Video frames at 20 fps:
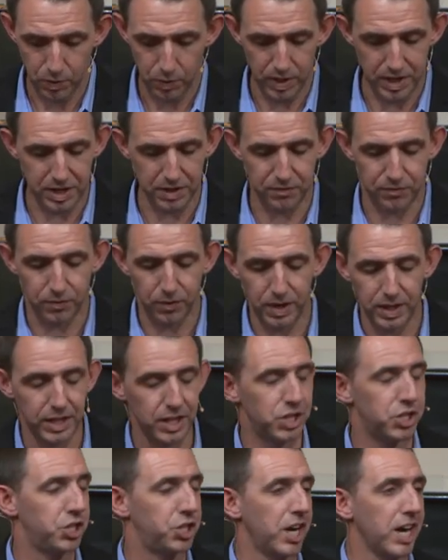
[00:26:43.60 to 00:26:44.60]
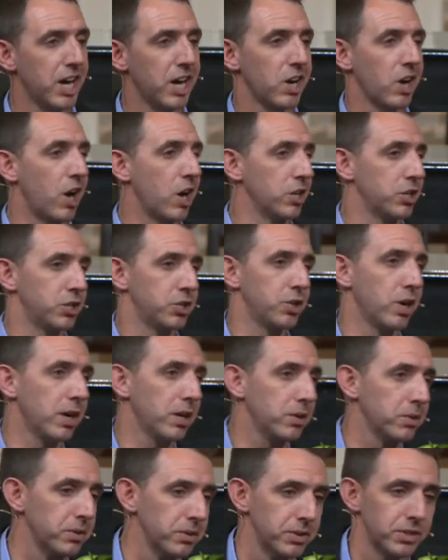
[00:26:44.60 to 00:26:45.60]
We can freely share our
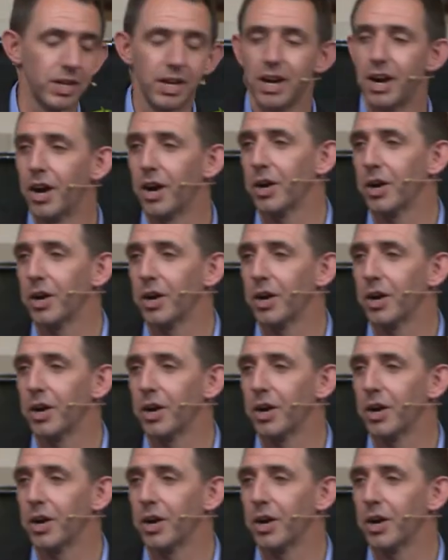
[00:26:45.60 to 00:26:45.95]
struggles,